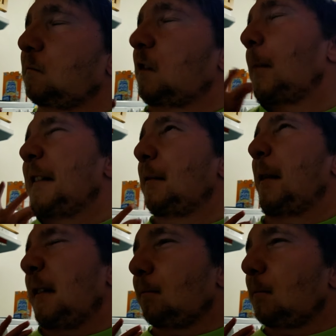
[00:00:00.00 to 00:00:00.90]
go back to
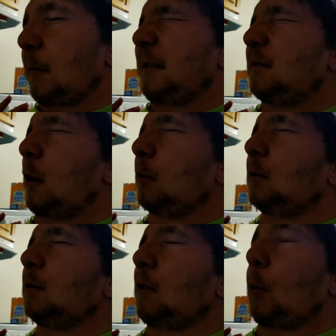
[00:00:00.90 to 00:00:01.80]
bed. No,
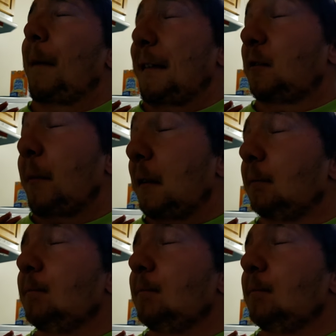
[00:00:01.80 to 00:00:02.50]
go back to bed.